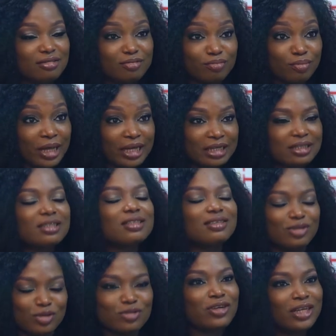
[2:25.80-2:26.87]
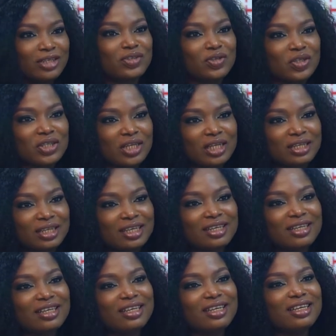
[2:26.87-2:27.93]
bad, you find Trisha there,
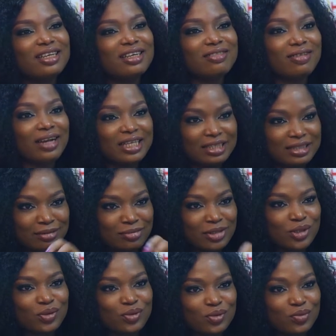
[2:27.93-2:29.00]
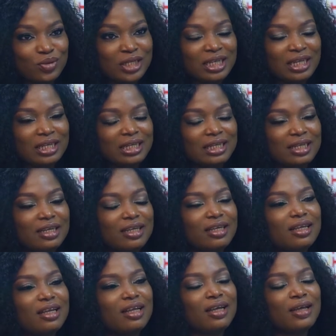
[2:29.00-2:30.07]
right in the middle, ringleader.
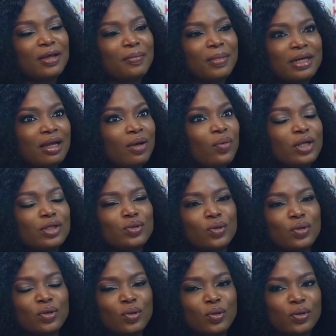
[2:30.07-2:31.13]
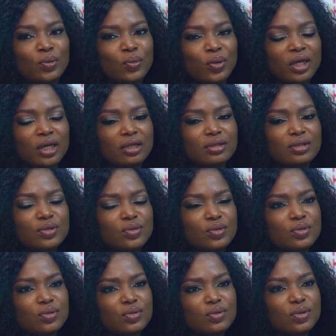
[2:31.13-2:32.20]
Um, and that went on all the way
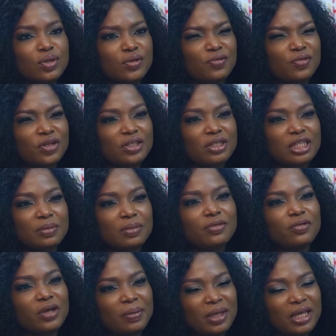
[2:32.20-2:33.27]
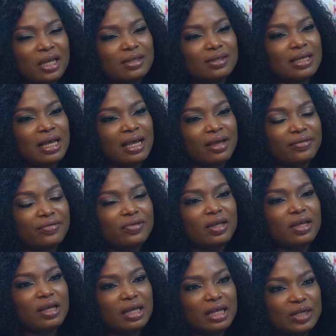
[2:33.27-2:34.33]
into university before I began to have
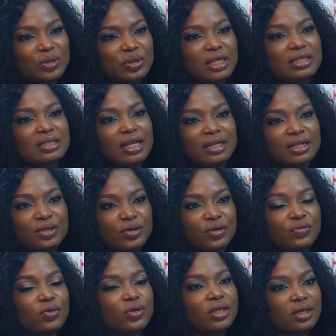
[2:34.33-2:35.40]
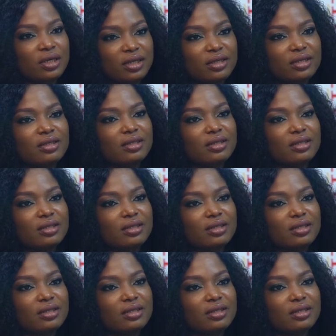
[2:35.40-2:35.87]
an understanding of, okay,